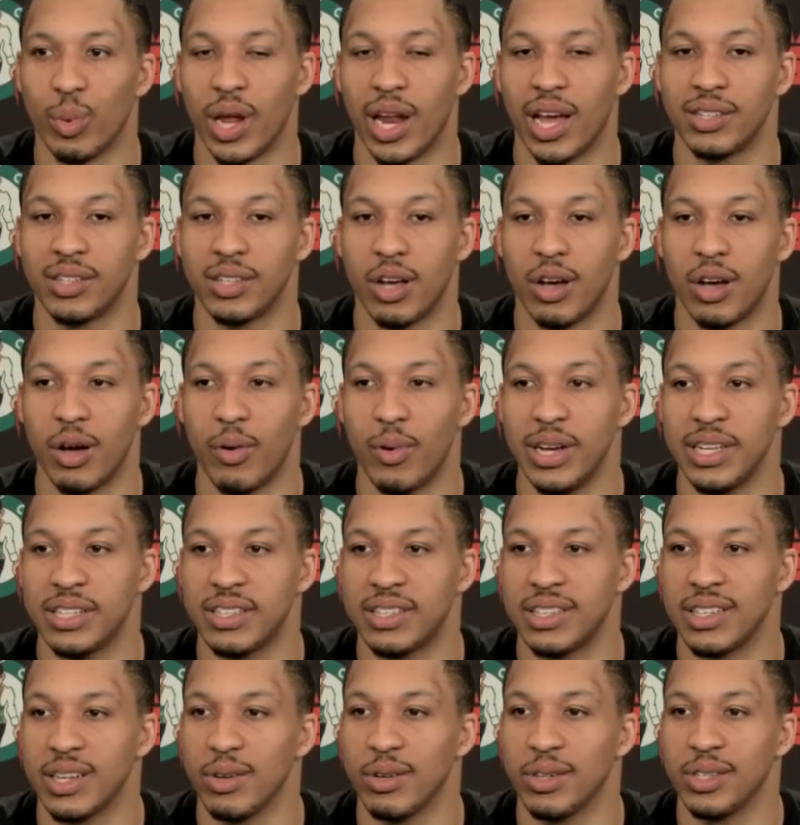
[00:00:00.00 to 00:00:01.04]
when i saw it
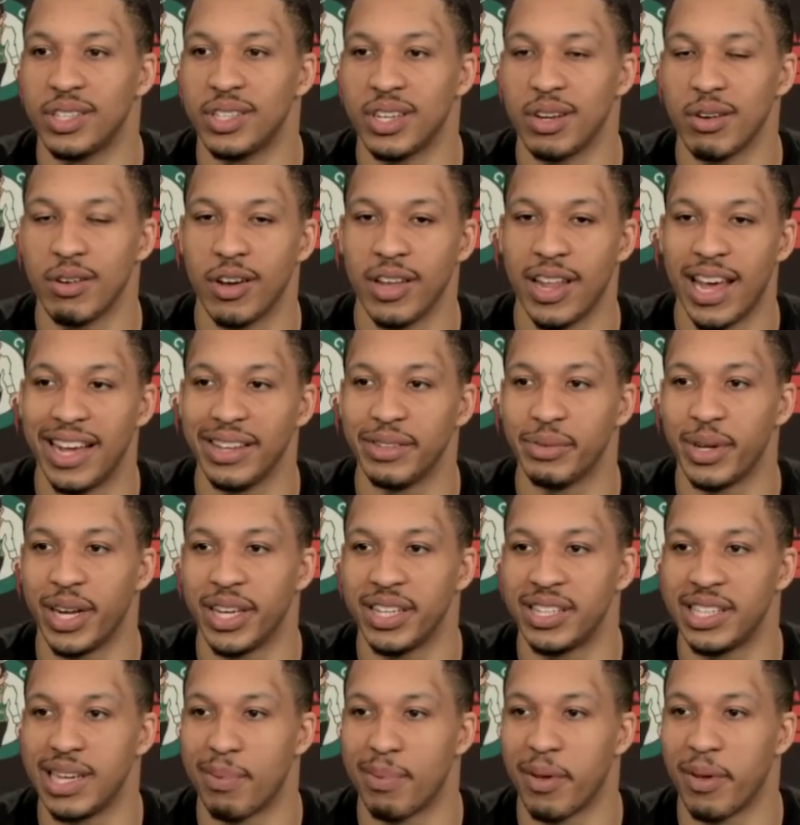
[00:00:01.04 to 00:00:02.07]
went zero zero that's when
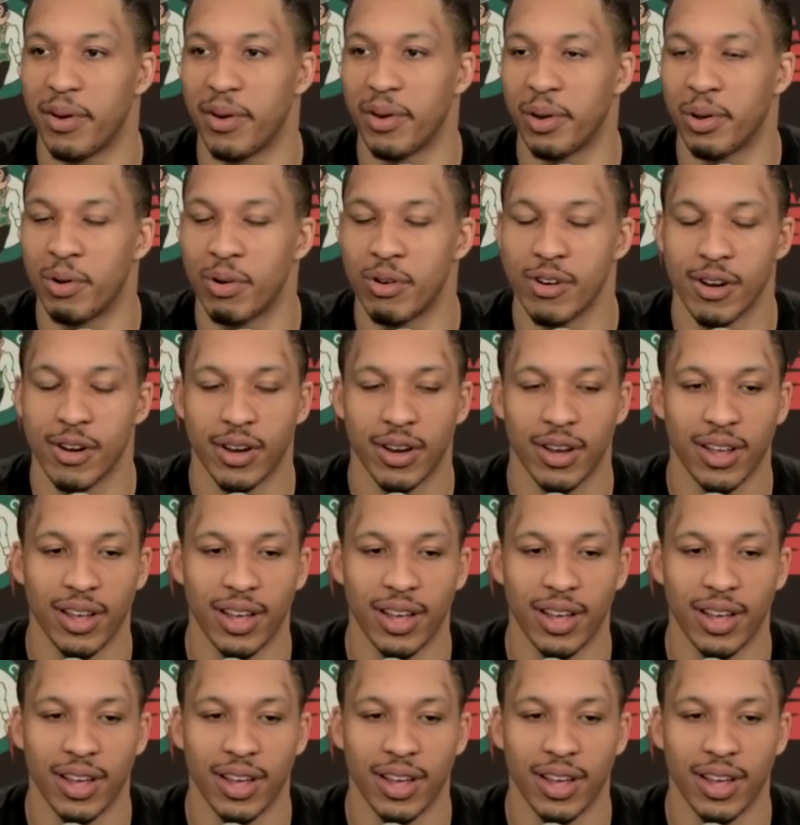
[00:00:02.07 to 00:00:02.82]
i stepped on the court